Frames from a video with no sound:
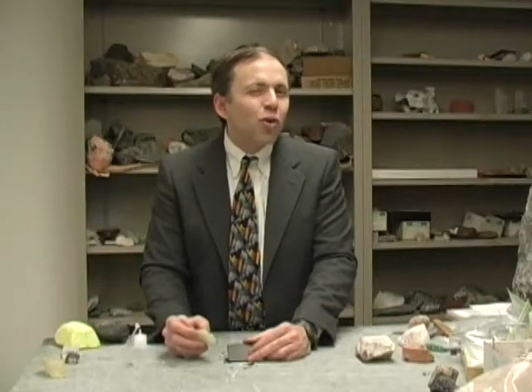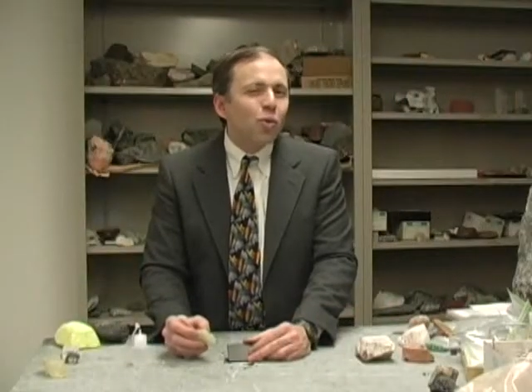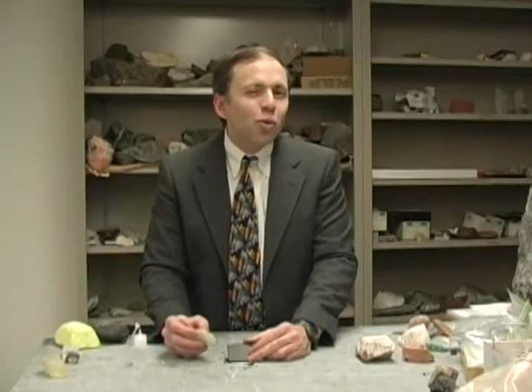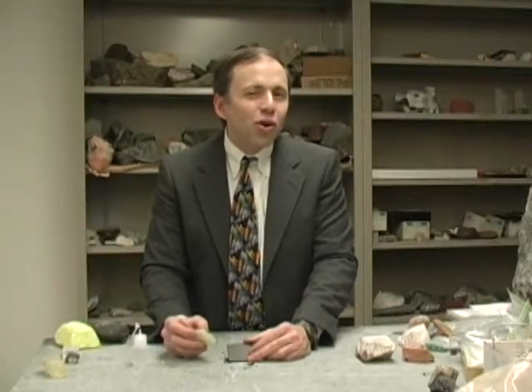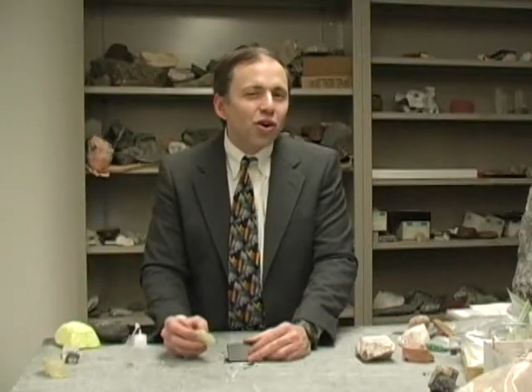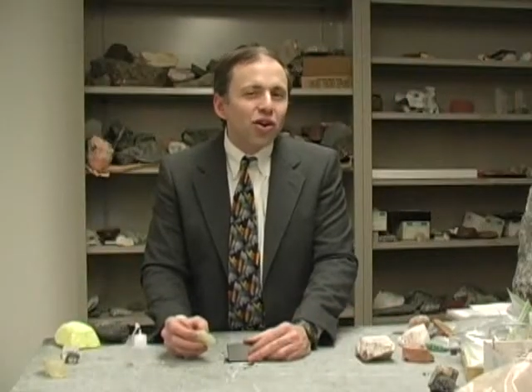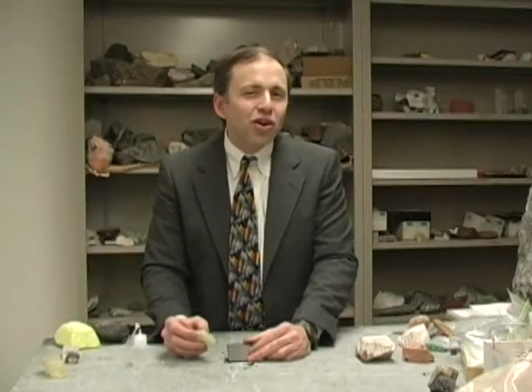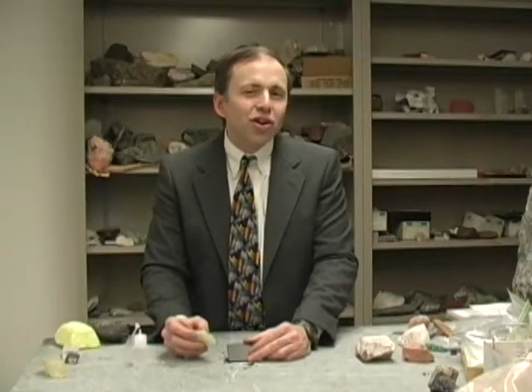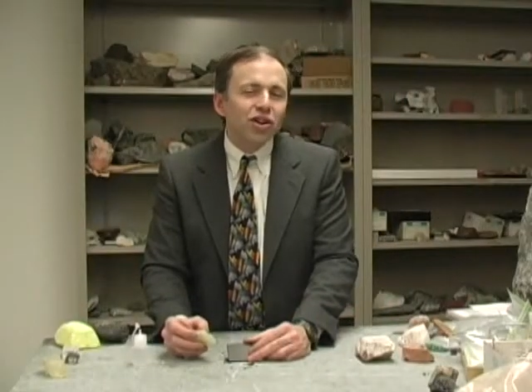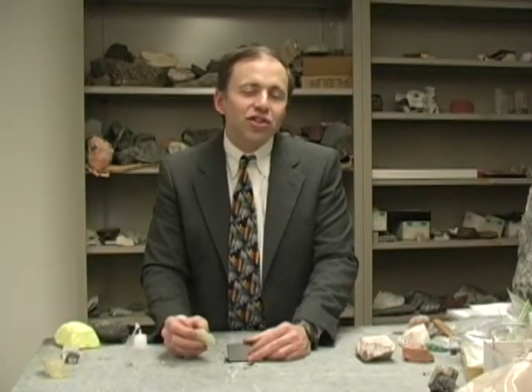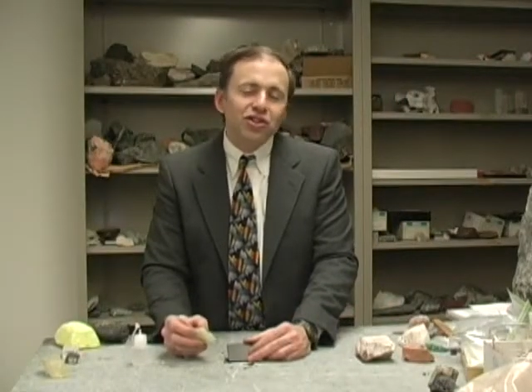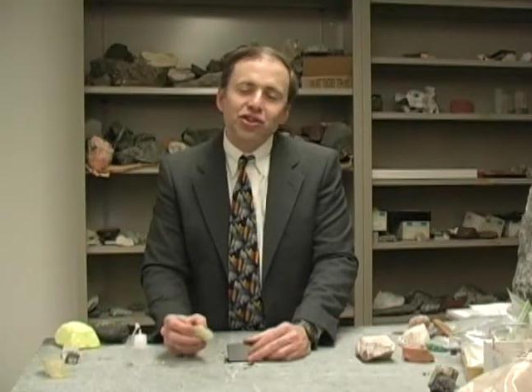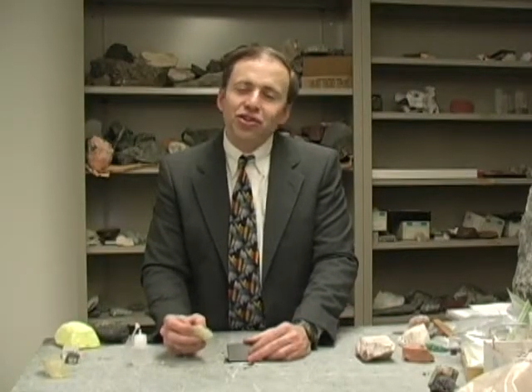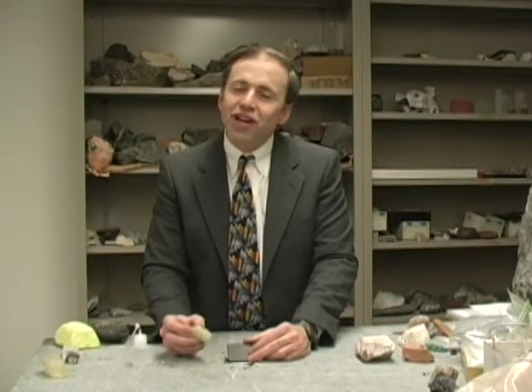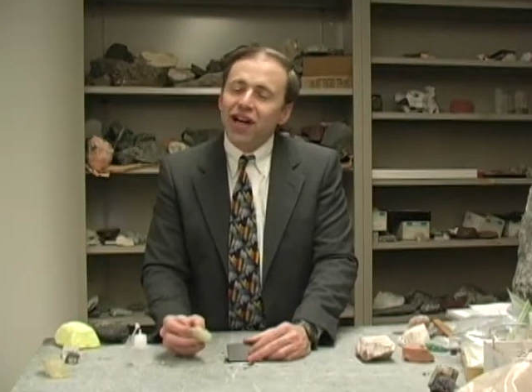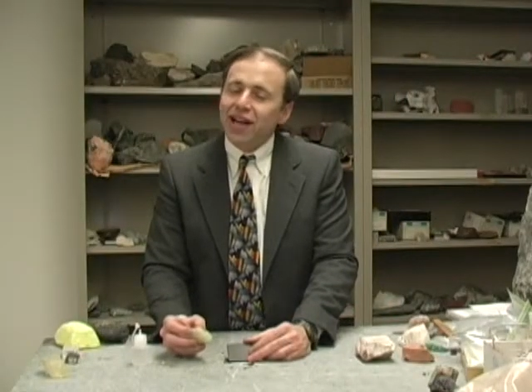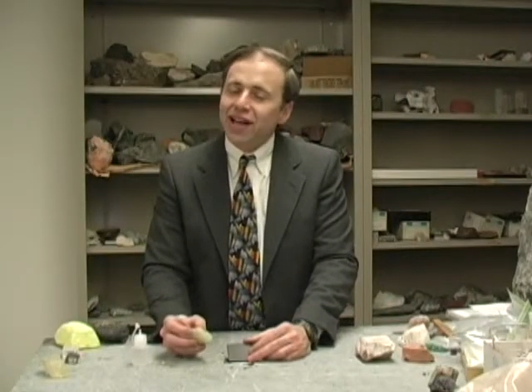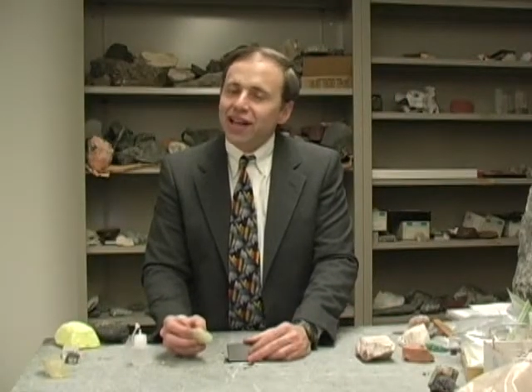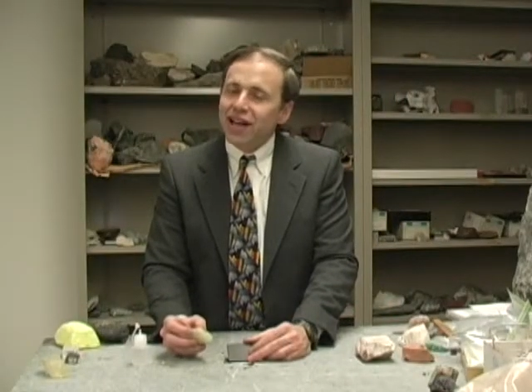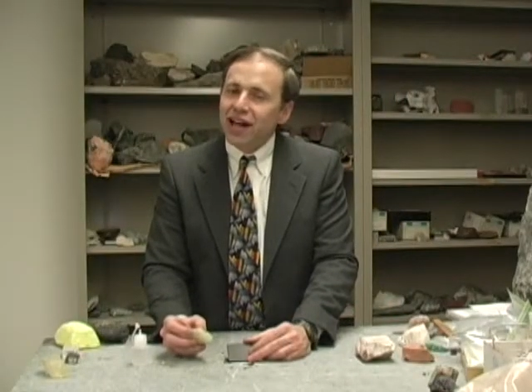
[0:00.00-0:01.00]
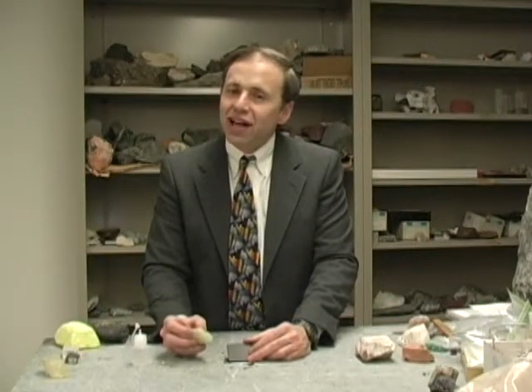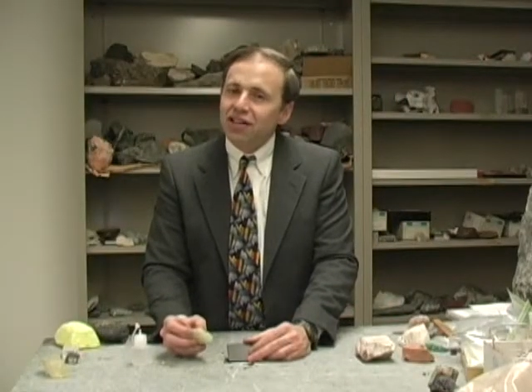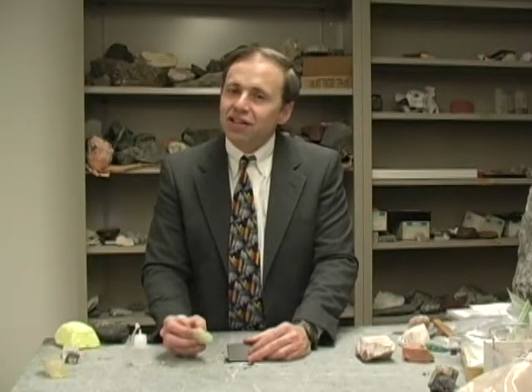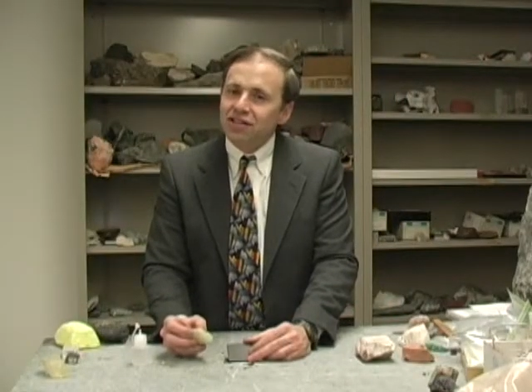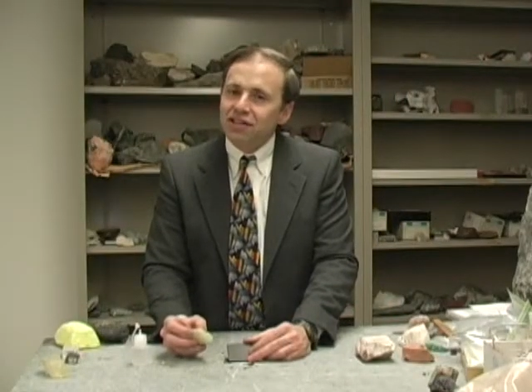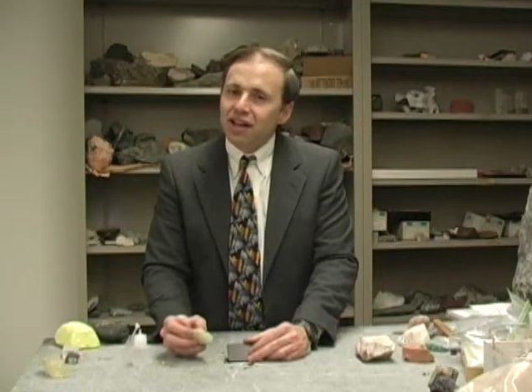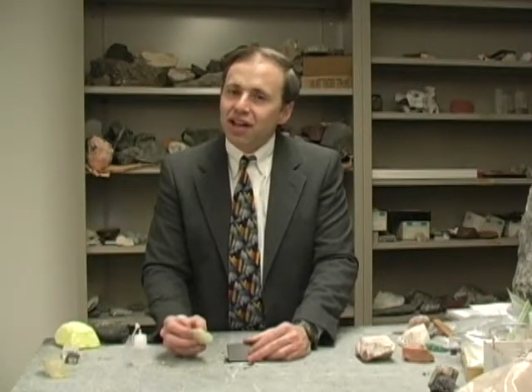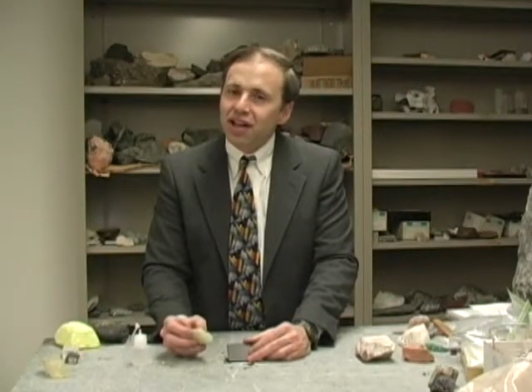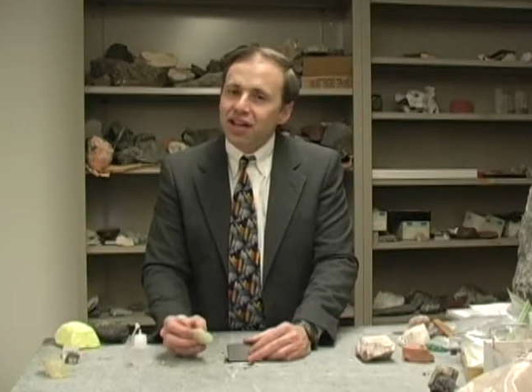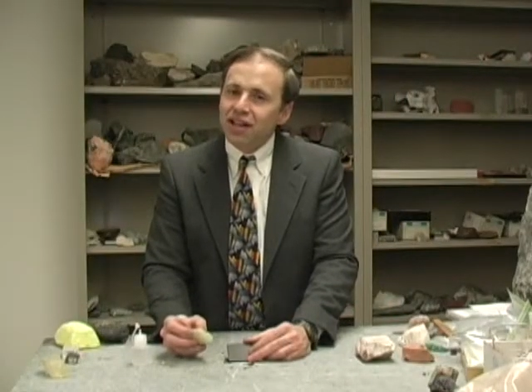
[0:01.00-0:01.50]
world you got
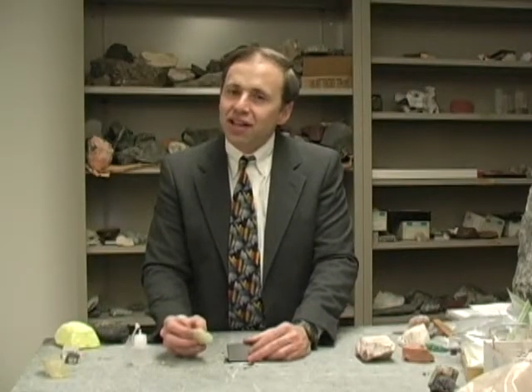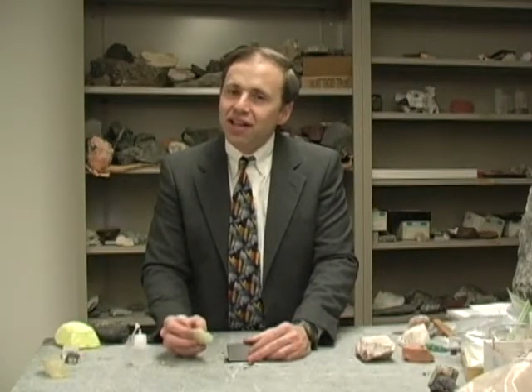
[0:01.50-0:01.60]
calcite,